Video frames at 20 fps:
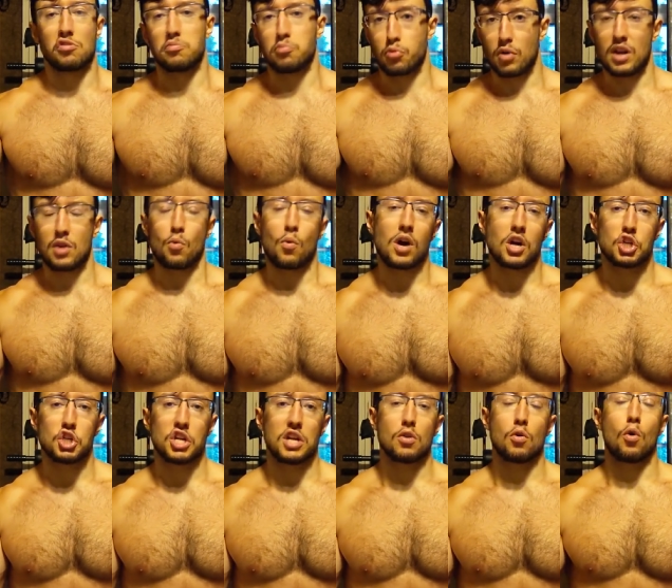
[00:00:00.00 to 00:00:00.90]
of
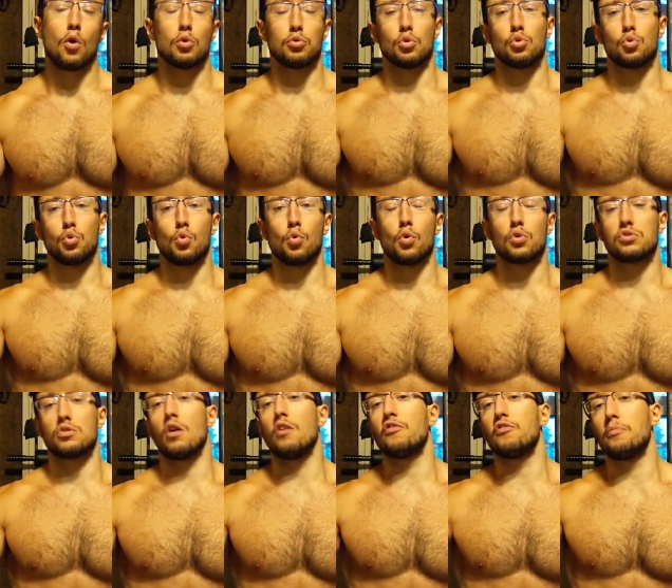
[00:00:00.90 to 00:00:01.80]
brainwashing or other
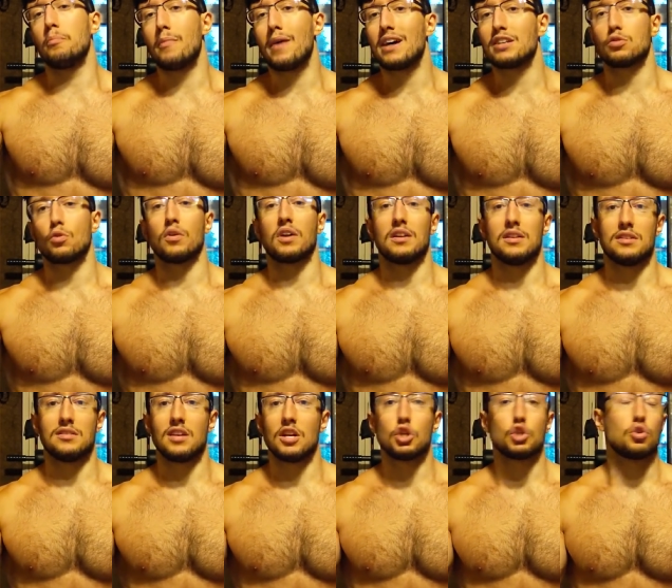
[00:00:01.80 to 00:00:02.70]
tools of mass
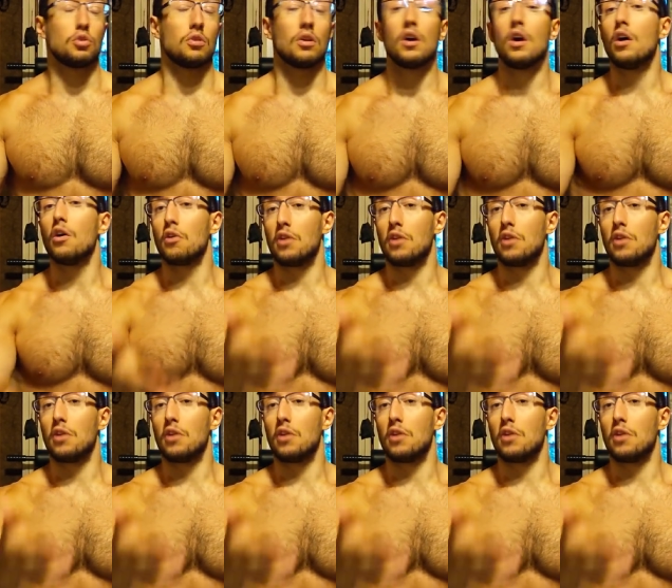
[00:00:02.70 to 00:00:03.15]
organization,